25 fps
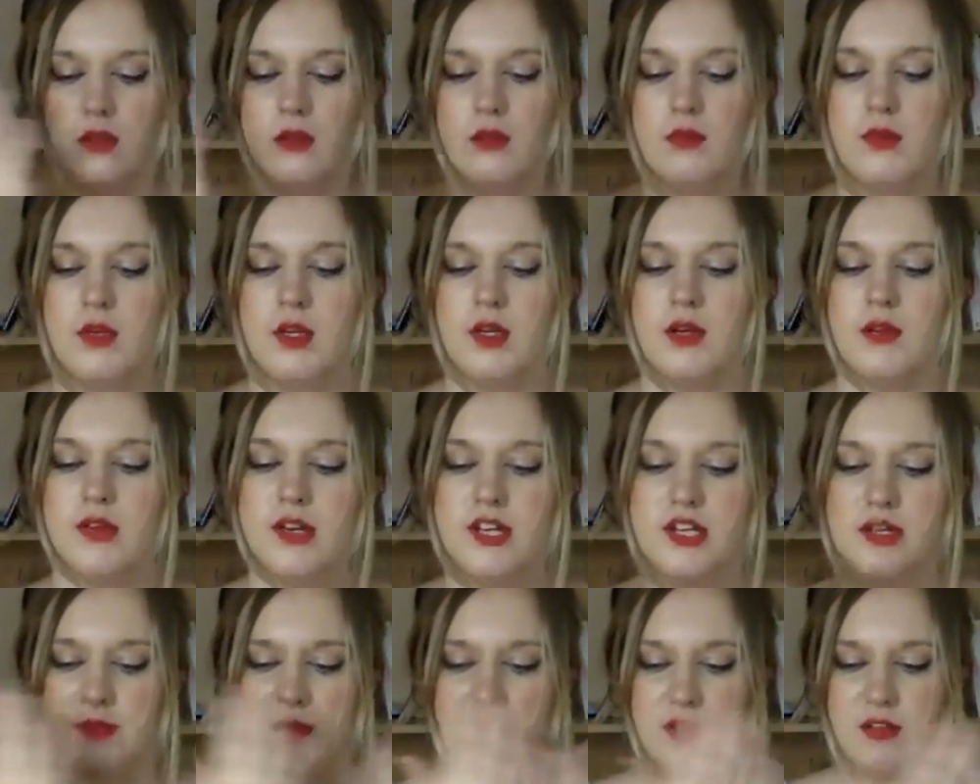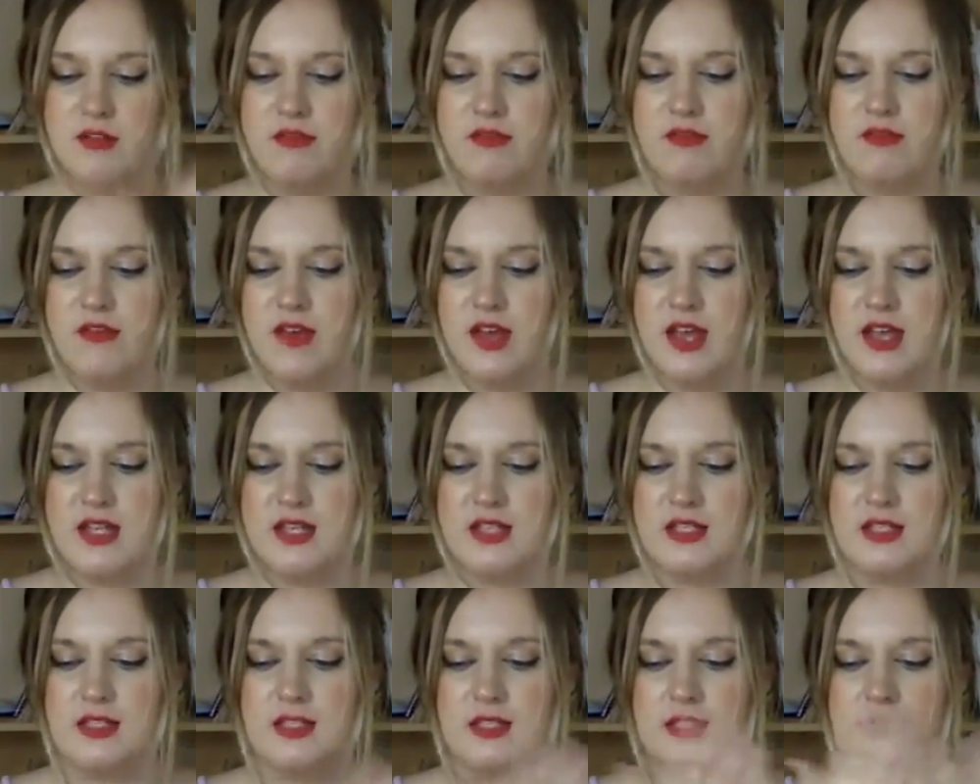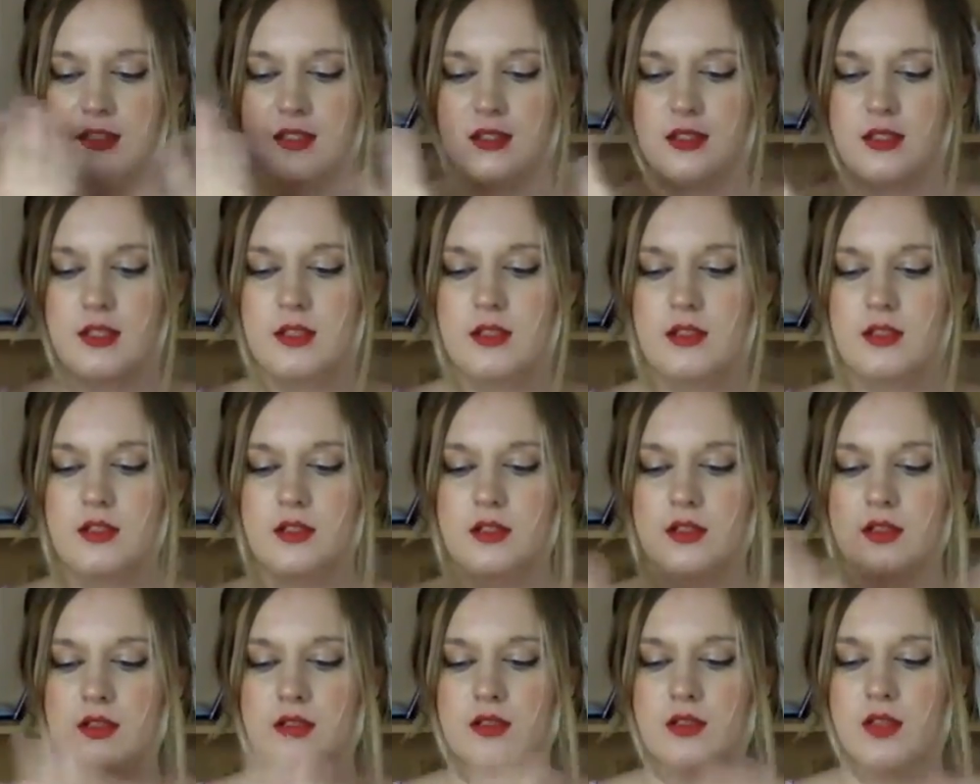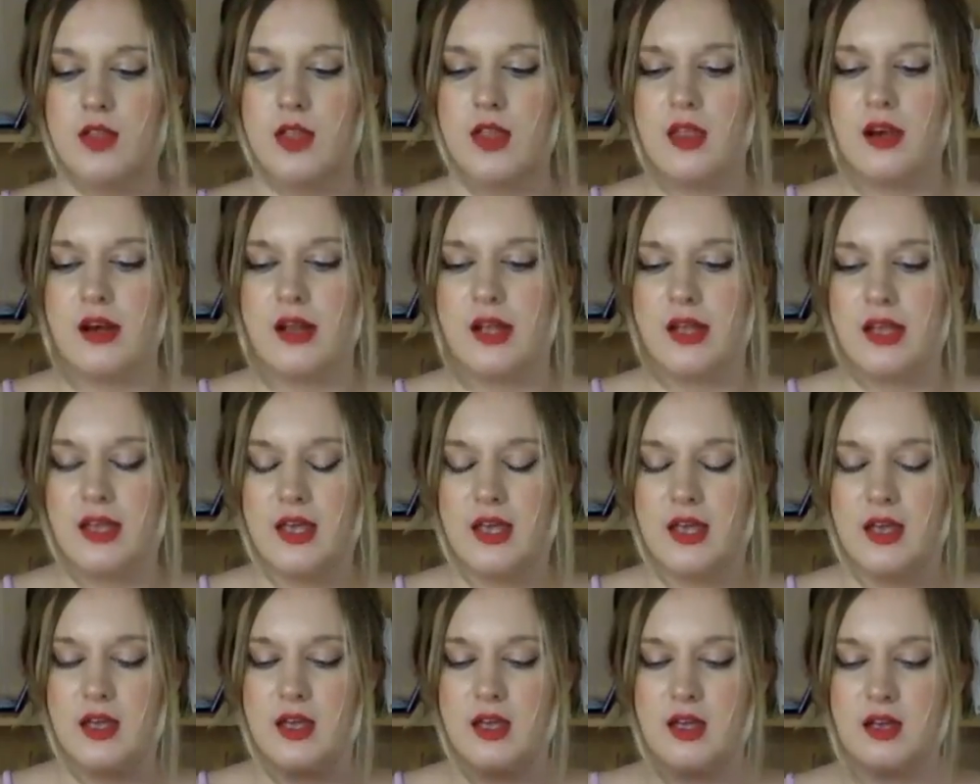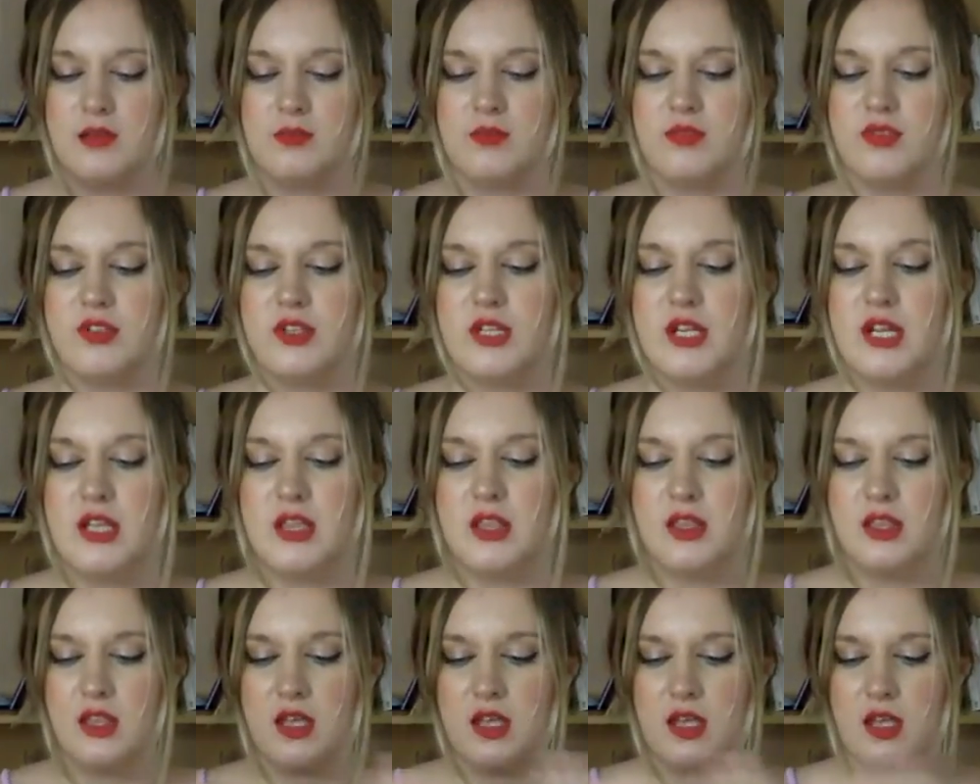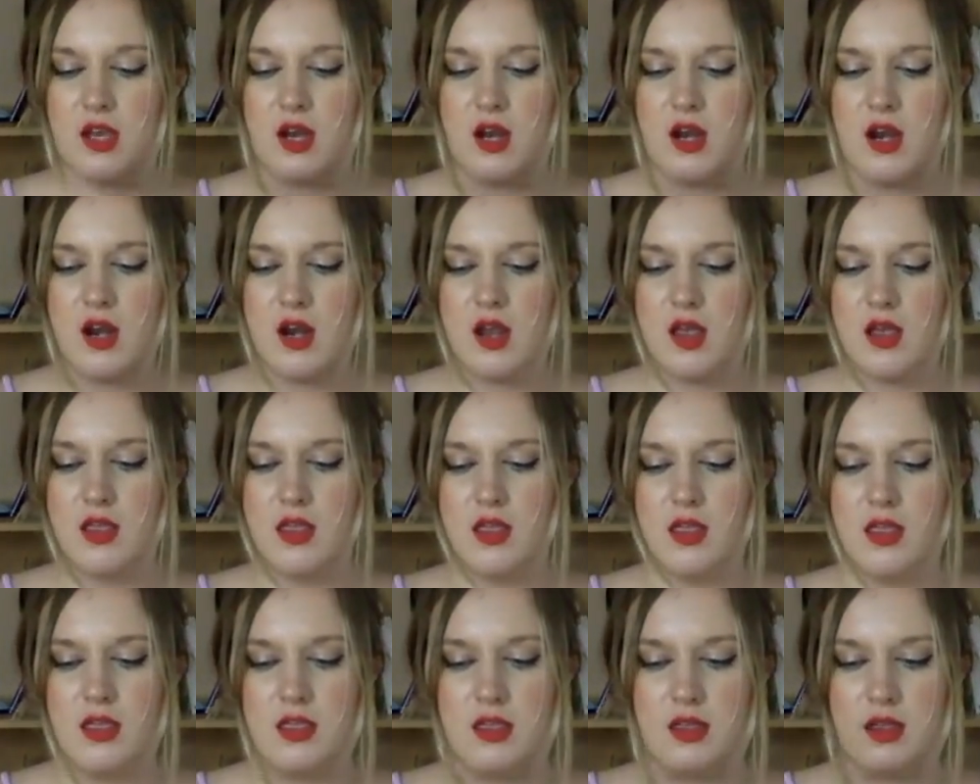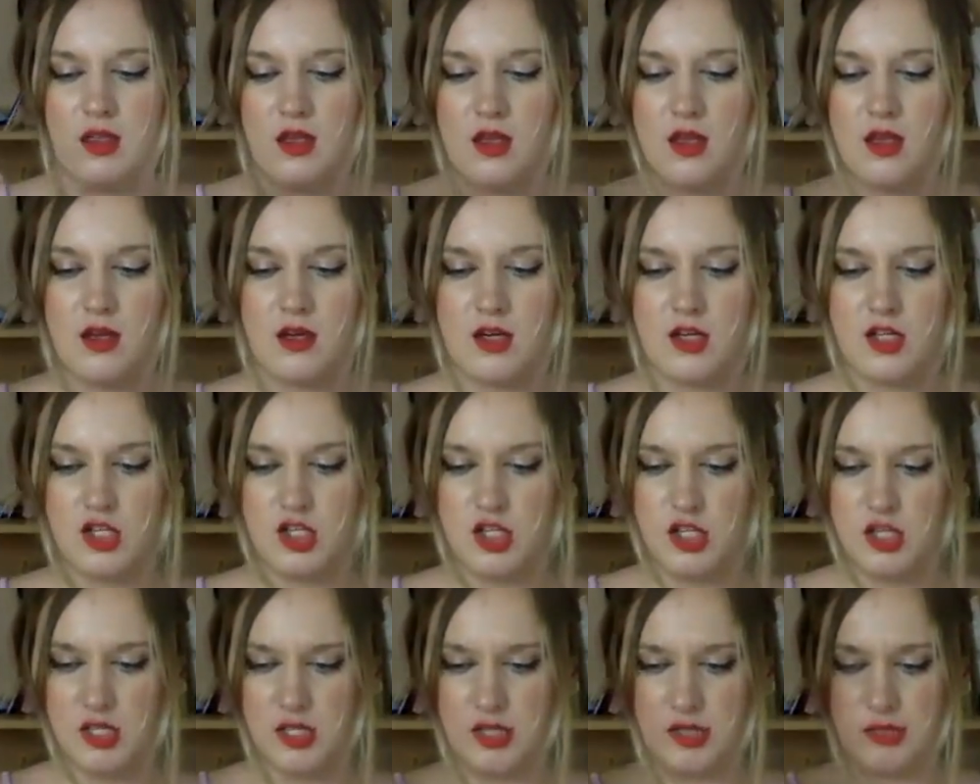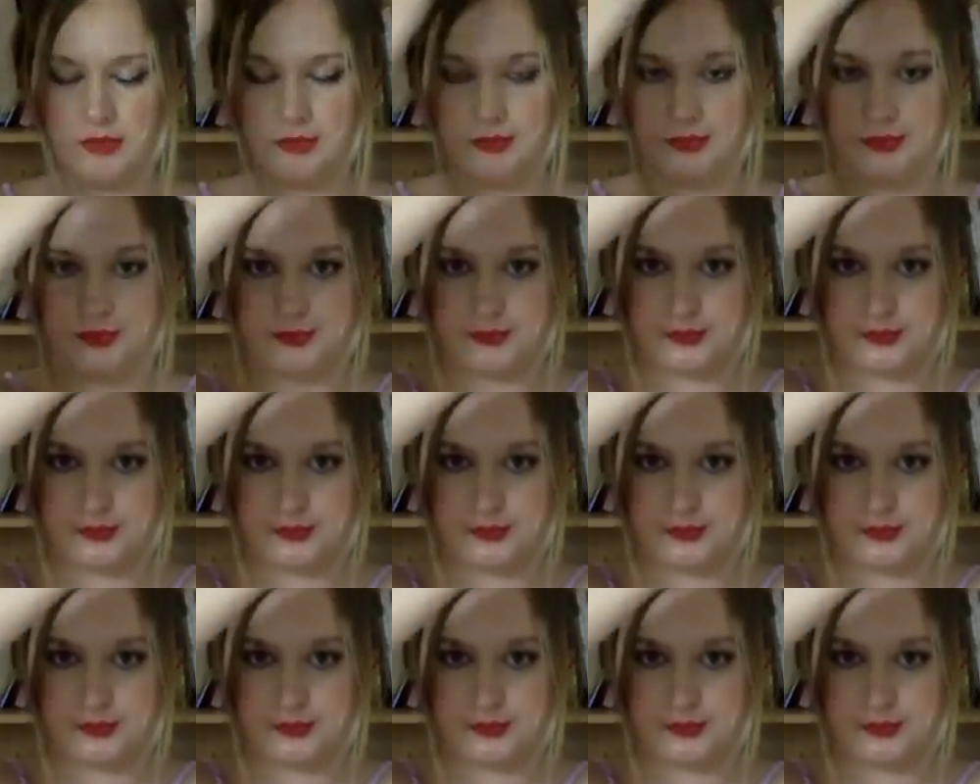when I reach my face so that I can breathe in the energy.